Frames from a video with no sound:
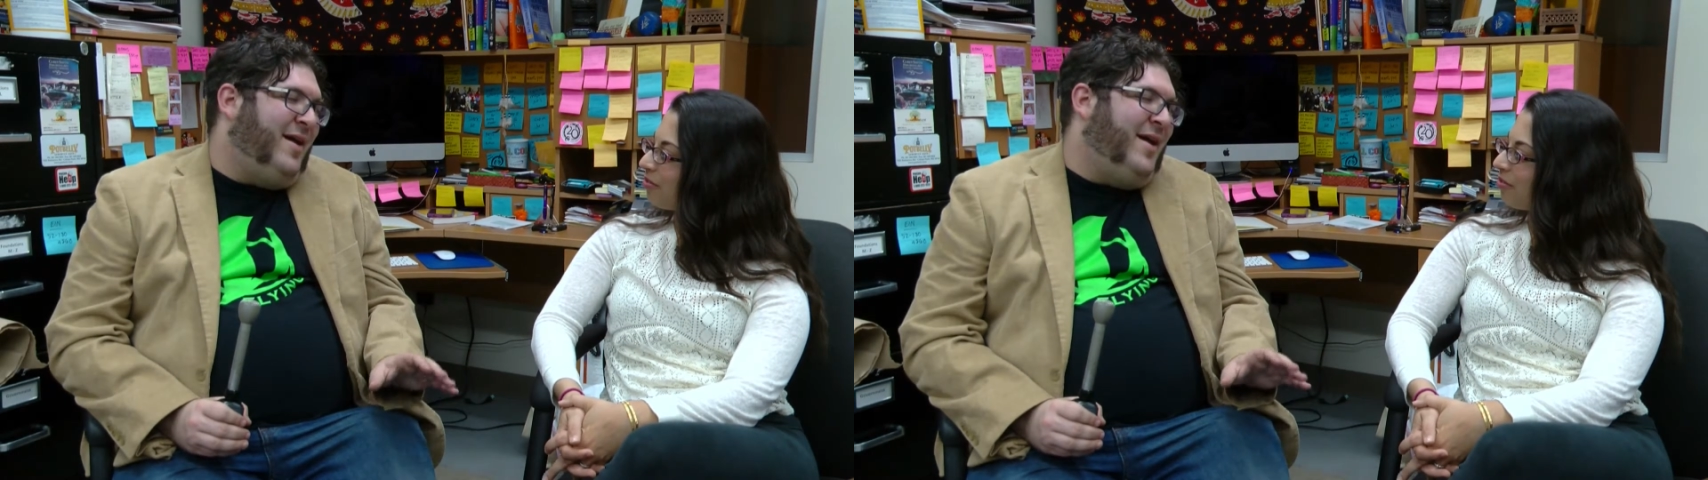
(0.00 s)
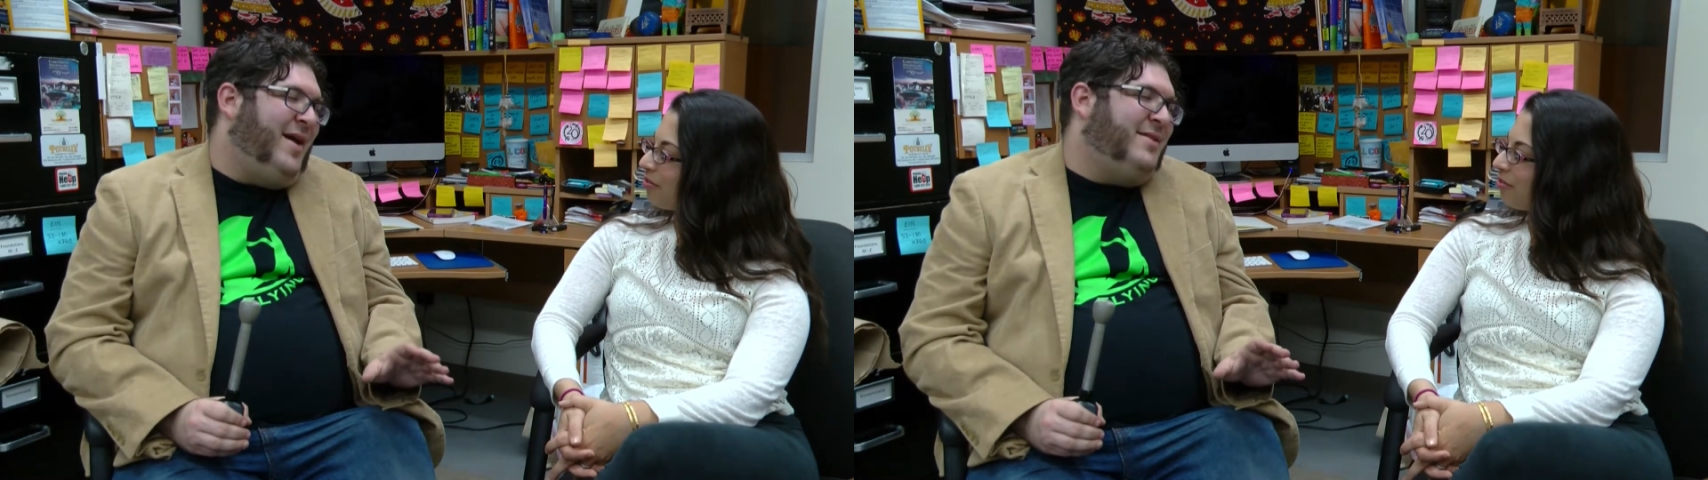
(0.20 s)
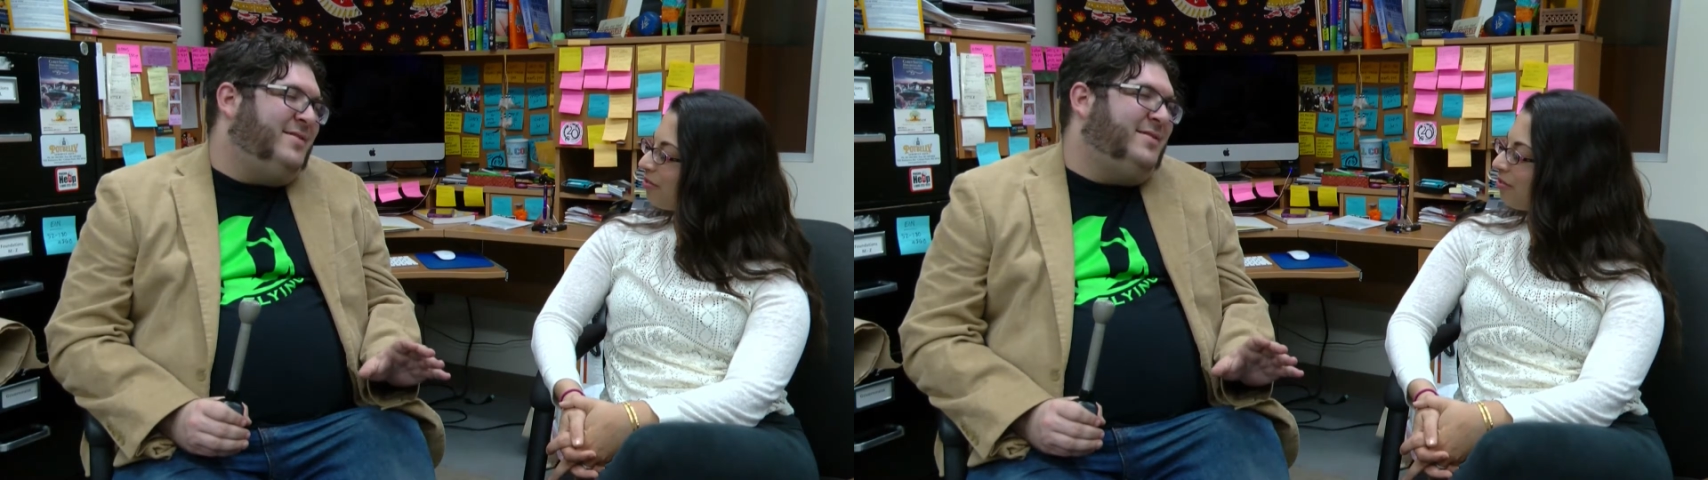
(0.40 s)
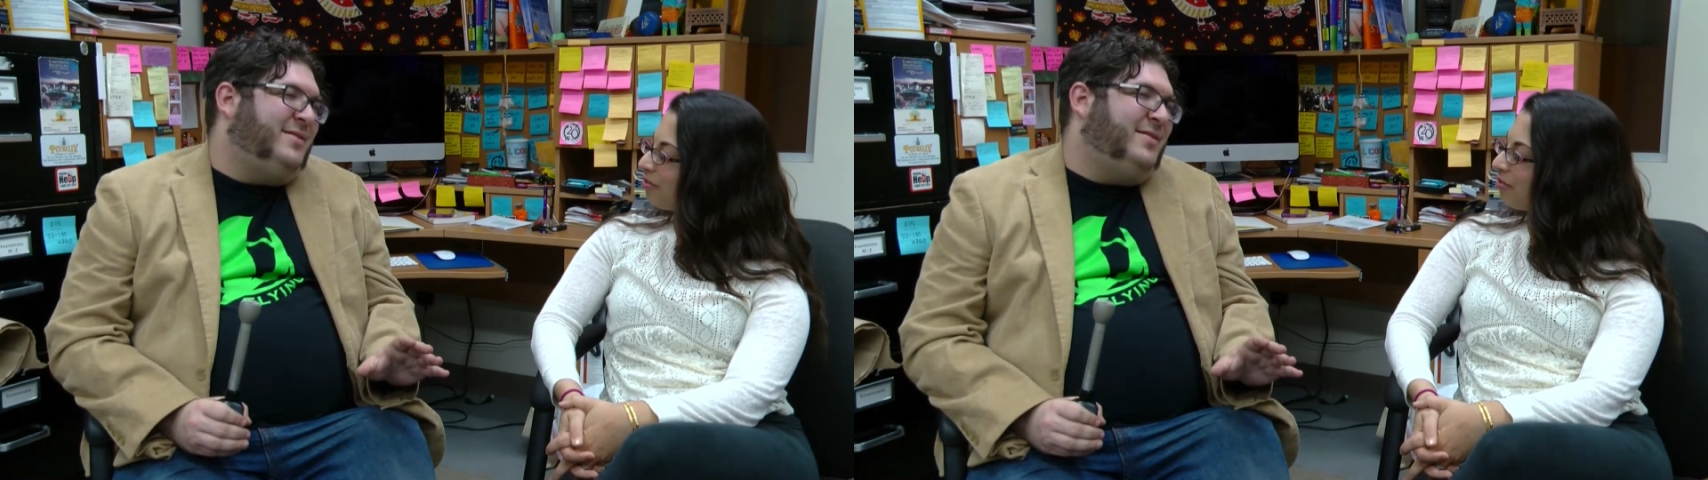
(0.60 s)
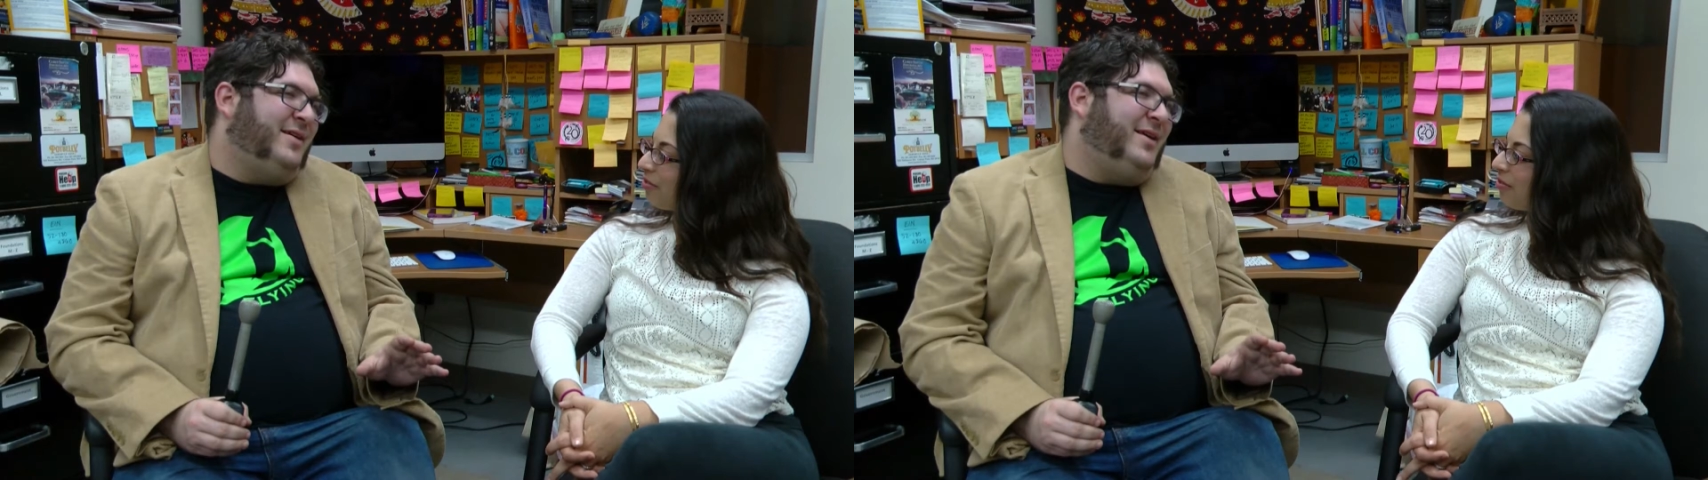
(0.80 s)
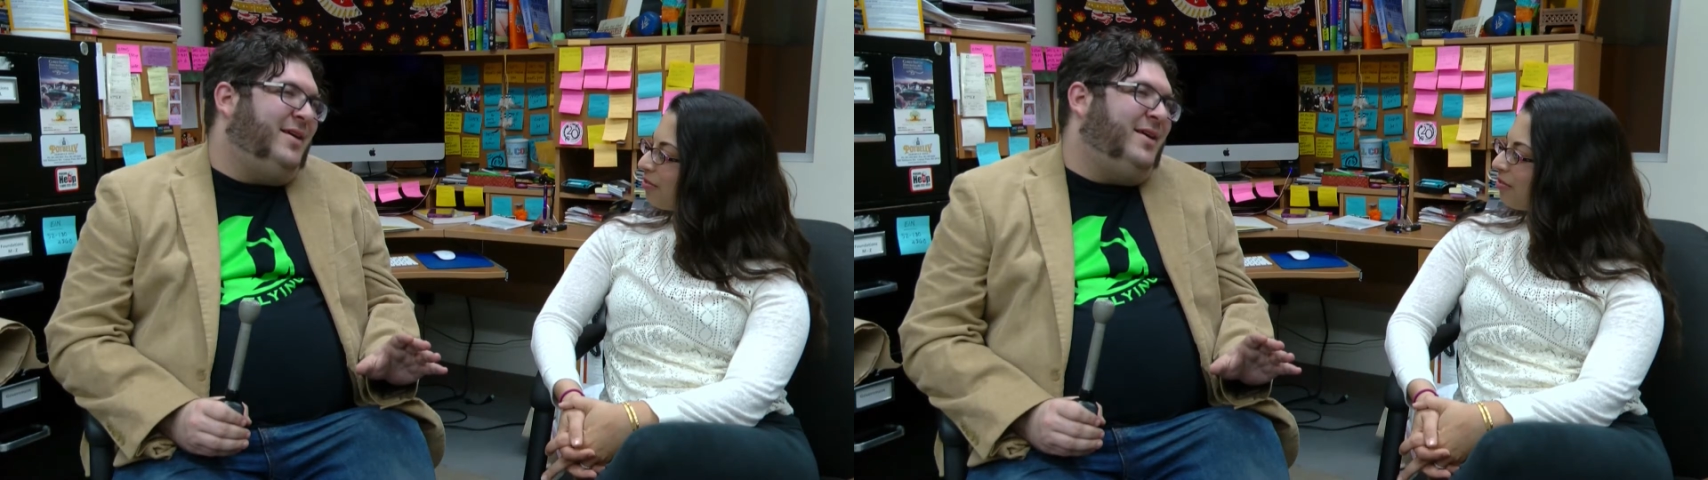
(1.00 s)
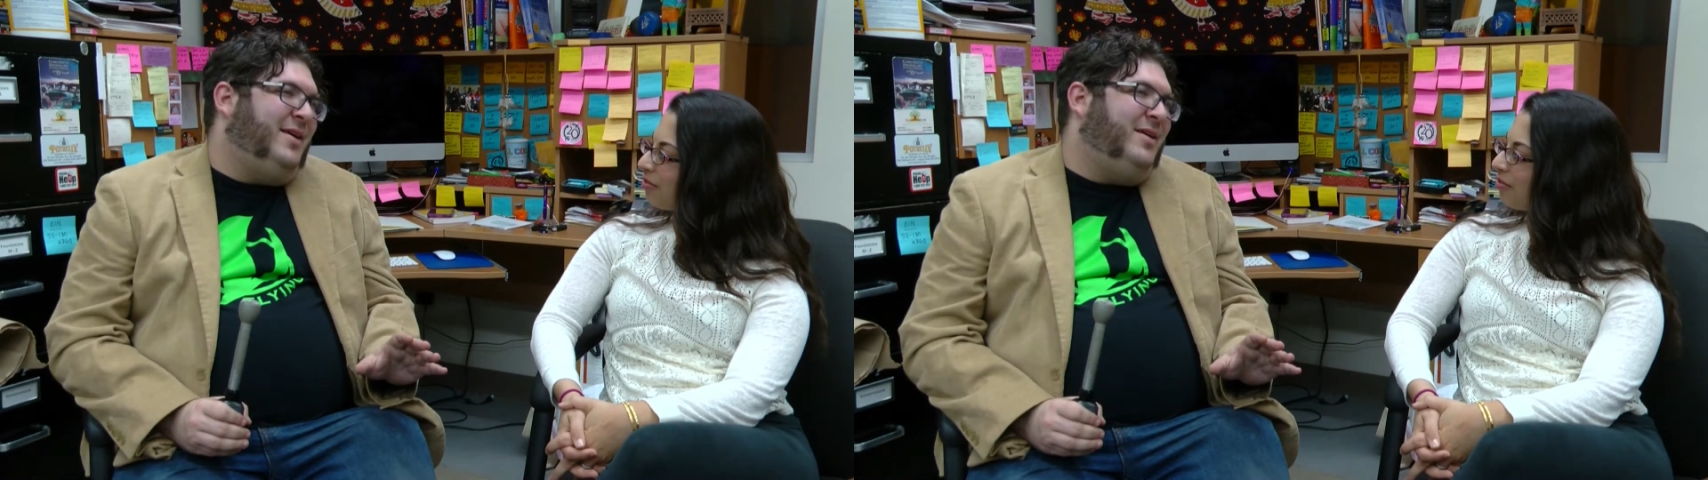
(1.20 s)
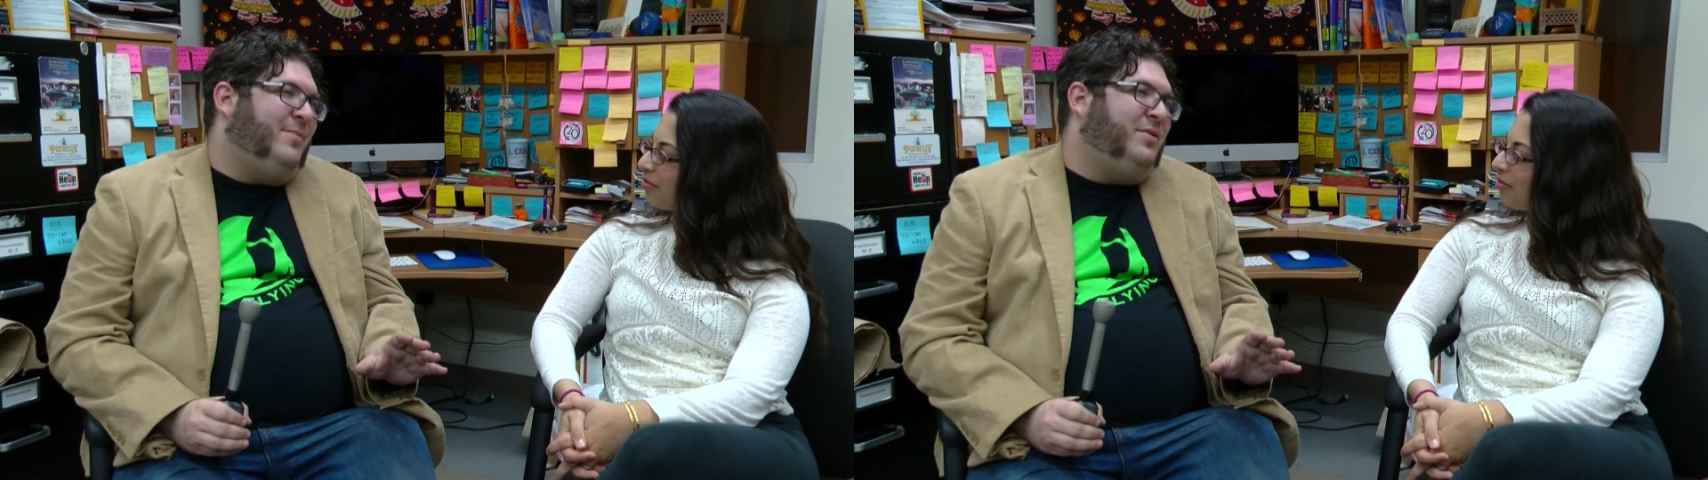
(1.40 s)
and he